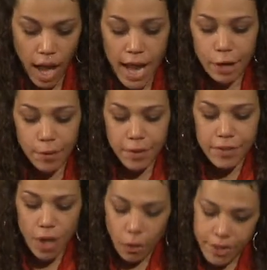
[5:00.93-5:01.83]
I know he
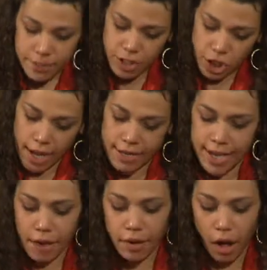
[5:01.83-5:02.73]
would always be shining
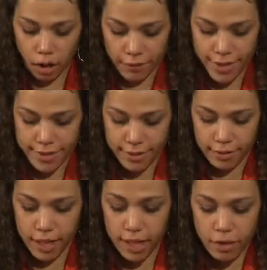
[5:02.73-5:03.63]
down on all of us,
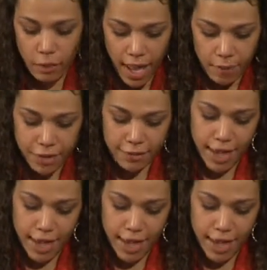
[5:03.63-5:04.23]
leading the way with his